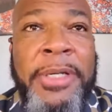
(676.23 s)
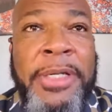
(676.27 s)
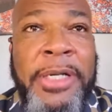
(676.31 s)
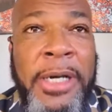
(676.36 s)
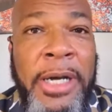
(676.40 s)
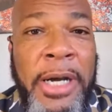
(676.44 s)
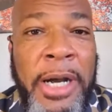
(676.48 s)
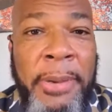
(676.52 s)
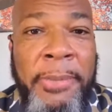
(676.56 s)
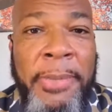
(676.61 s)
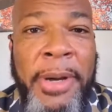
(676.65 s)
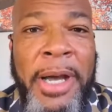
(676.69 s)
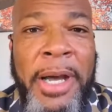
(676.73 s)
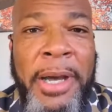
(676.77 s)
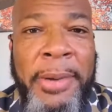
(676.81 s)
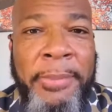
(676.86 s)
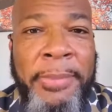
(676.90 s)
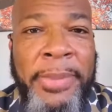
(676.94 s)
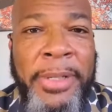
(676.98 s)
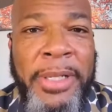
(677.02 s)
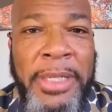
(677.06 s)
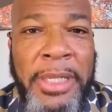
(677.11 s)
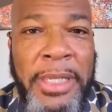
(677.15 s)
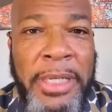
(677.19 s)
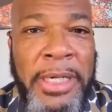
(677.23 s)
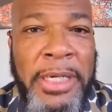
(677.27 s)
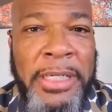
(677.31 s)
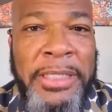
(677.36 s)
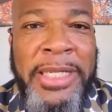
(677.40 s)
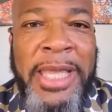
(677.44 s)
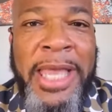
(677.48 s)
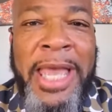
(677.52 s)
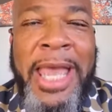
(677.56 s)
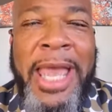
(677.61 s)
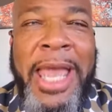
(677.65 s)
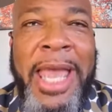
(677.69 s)
come
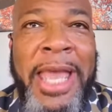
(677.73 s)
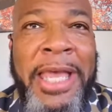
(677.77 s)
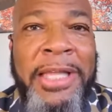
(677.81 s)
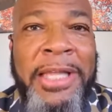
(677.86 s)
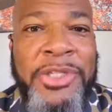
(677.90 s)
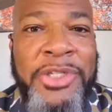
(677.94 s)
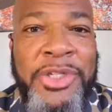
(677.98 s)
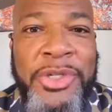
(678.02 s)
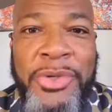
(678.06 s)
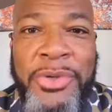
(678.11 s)
unplugged, and